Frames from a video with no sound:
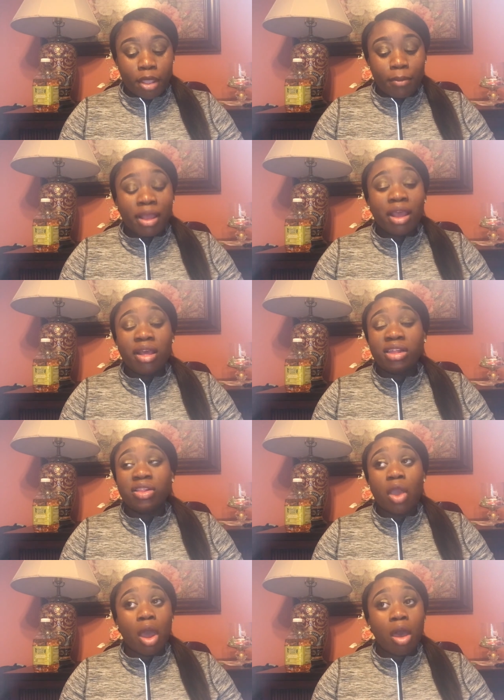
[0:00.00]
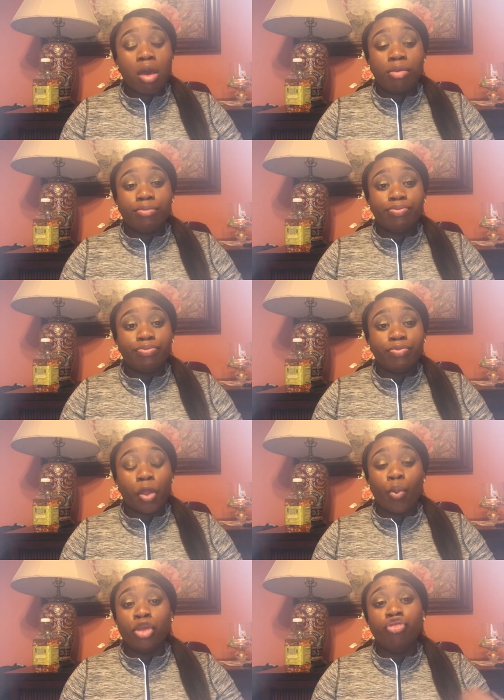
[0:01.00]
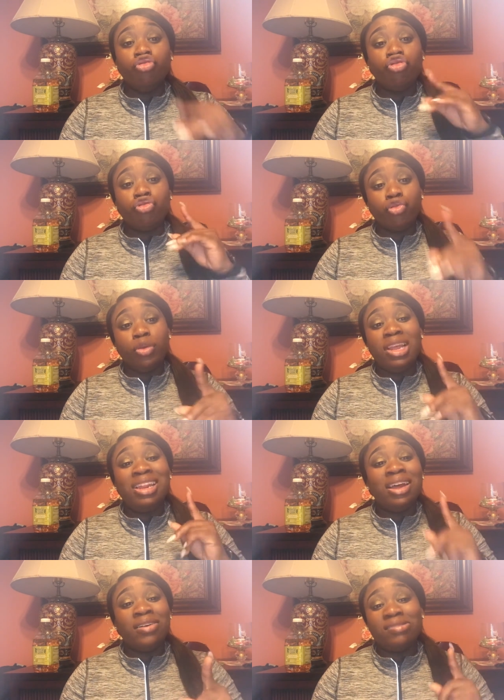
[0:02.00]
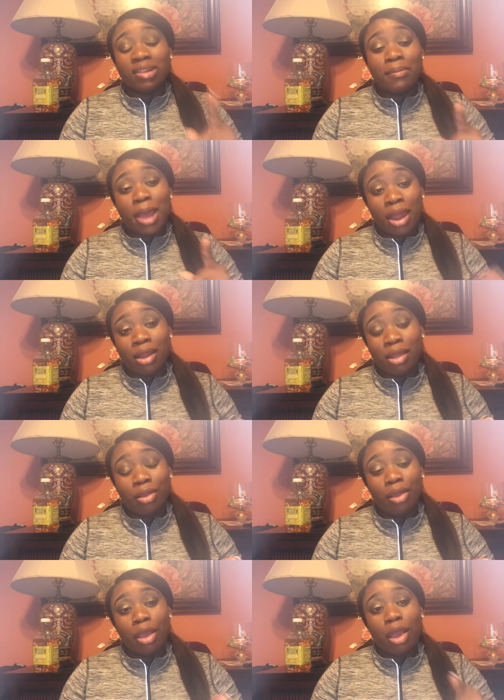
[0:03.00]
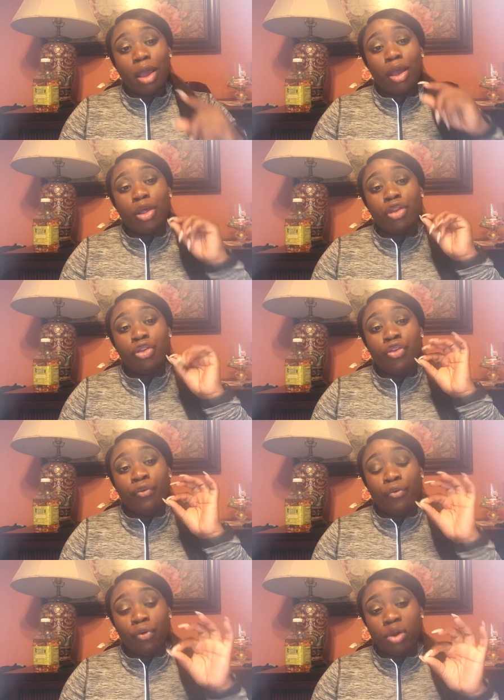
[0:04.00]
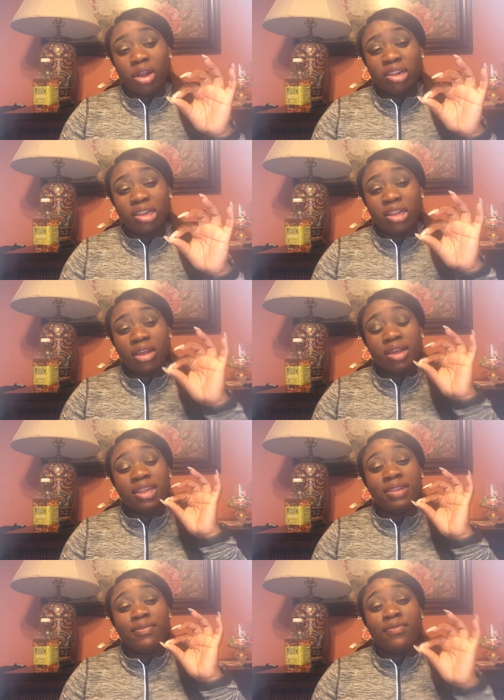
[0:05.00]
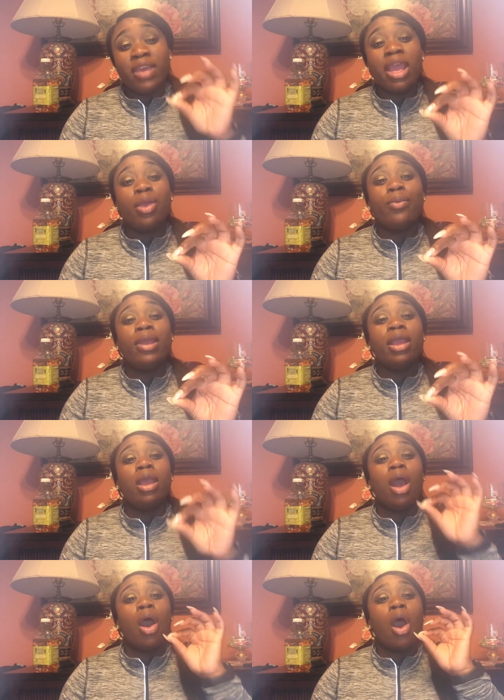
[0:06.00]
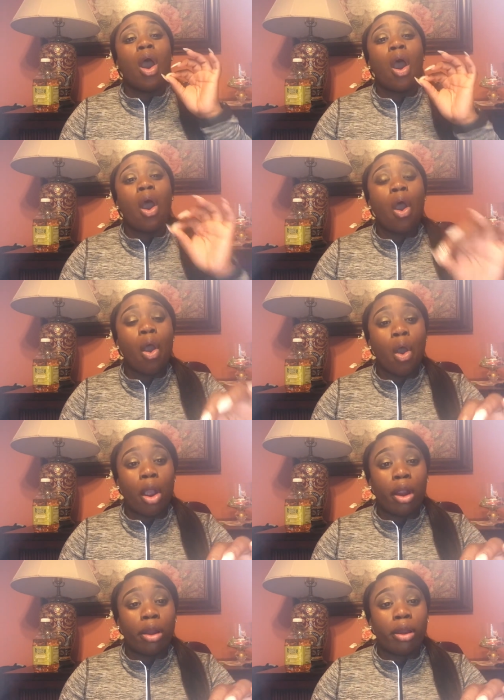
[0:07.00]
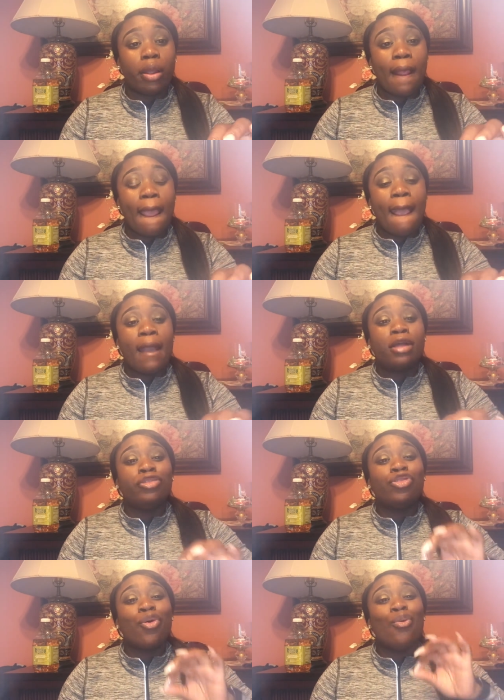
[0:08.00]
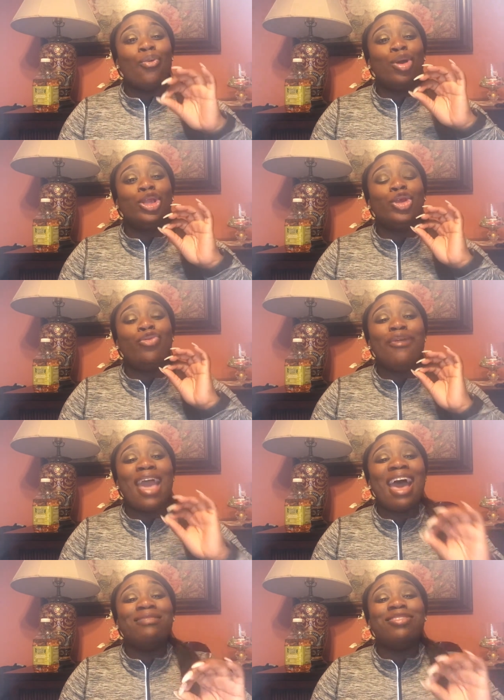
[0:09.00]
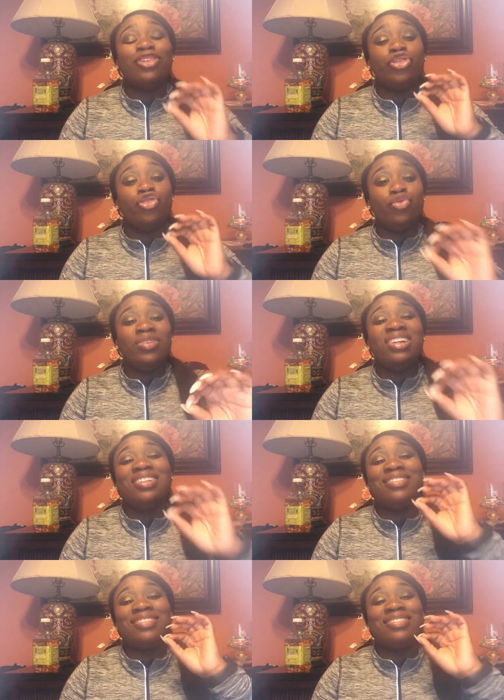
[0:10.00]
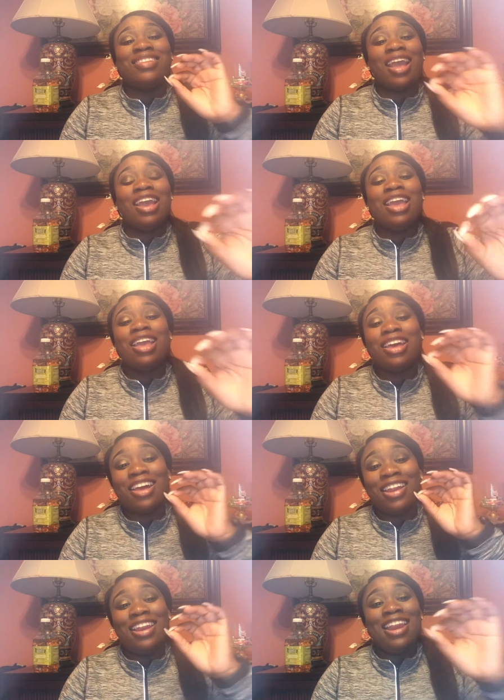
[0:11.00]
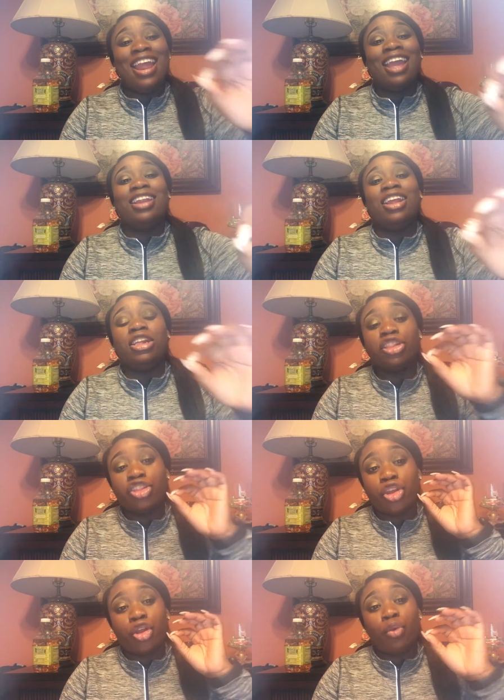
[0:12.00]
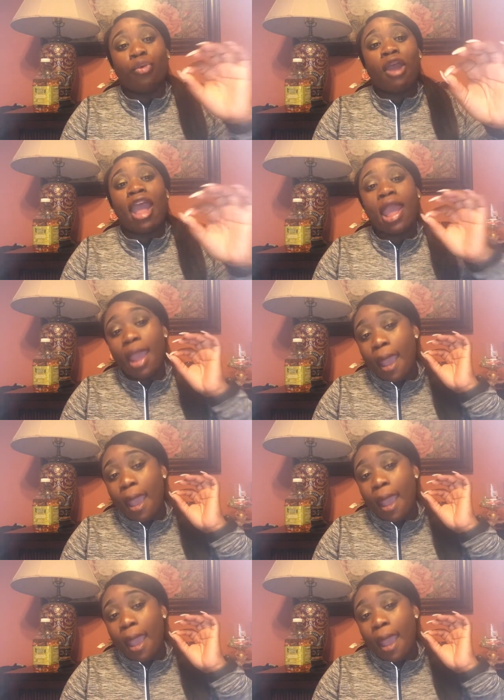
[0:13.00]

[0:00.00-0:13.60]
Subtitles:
Because y'all, when you truly love somebody, divorce is very hard. So what you have to do is stay connected to the right